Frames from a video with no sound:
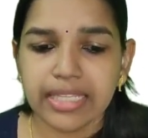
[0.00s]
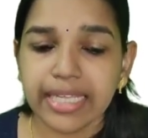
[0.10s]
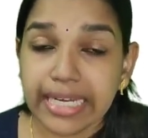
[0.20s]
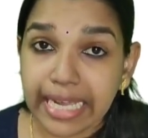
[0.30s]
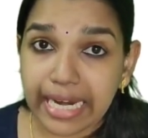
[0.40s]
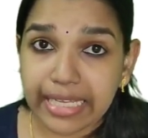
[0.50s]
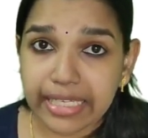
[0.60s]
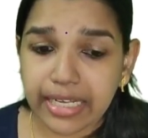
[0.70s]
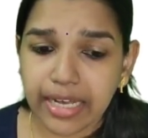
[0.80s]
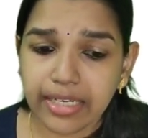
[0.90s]
then
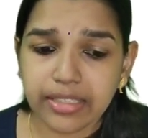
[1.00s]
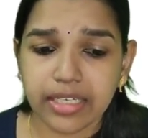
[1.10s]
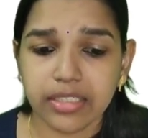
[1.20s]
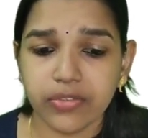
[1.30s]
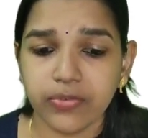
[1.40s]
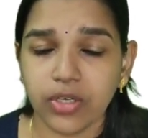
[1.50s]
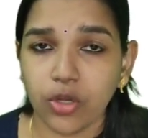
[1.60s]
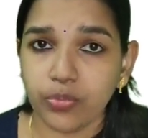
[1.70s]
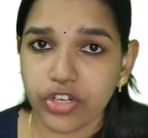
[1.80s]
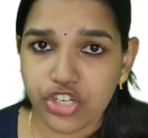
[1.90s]
Galagrahan, that is
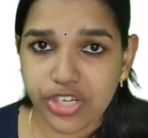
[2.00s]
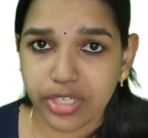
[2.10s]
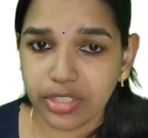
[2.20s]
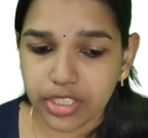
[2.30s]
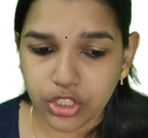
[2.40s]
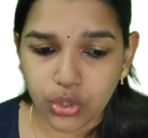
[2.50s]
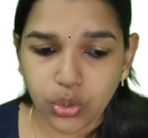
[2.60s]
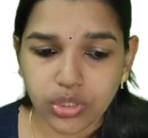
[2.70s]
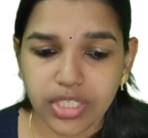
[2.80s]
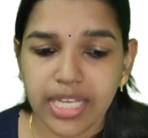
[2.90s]
obstruction in the
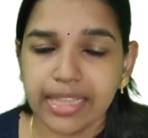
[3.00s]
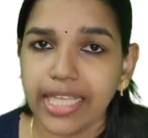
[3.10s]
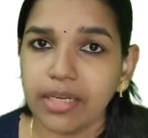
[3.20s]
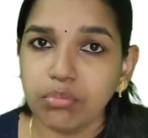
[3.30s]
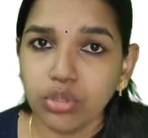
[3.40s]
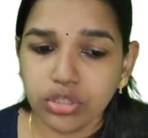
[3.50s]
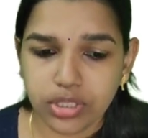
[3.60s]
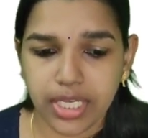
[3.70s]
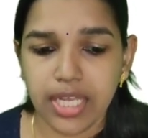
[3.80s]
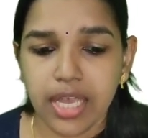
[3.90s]
throat, then
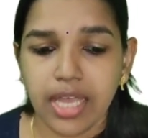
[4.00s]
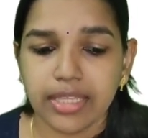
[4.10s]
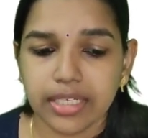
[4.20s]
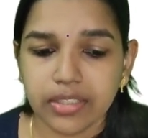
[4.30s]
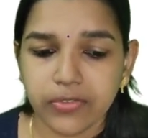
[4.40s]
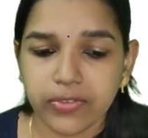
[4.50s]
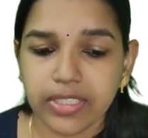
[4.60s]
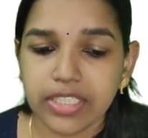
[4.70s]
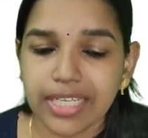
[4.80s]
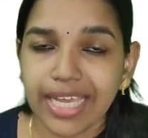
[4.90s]
Buddhi, that is
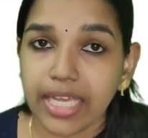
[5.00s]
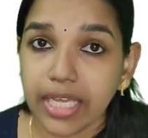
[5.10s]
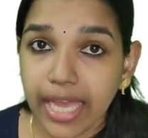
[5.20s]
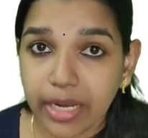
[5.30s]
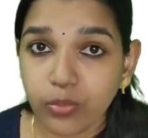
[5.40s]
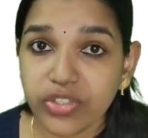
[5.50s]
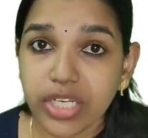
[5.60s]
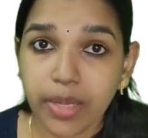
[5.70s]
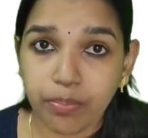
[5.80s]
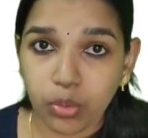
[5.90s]
it helps
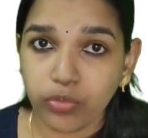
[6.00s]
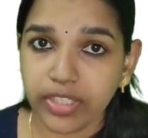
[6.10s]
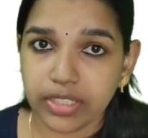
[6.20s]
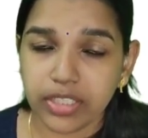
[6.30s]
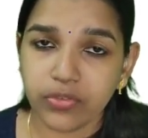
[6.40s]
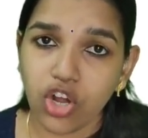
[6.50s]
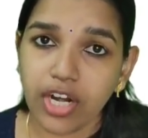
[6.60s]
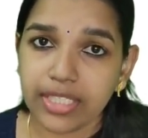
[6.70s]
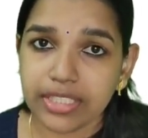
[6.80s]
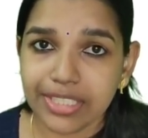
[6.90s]
in improving. These
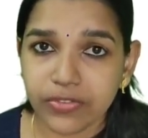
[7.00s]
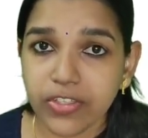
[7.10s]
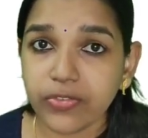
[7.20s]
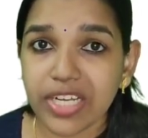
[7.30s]
all are the disease